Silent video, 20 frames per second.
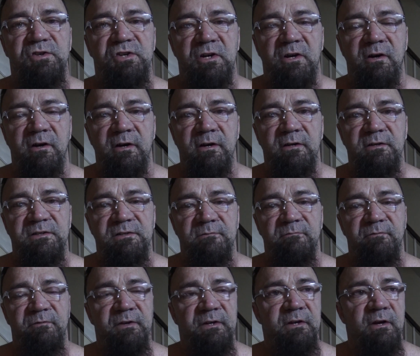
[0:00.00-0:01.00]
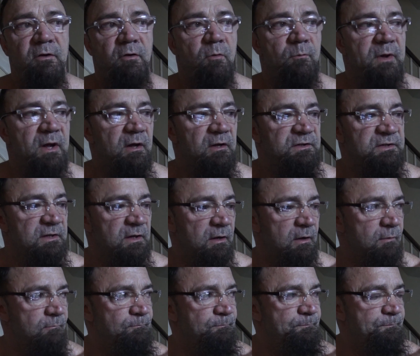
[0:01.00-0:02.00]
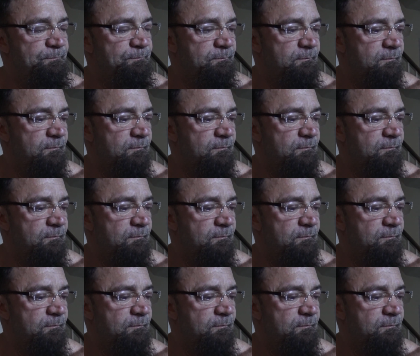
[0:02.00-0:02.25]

Jerry's video about um,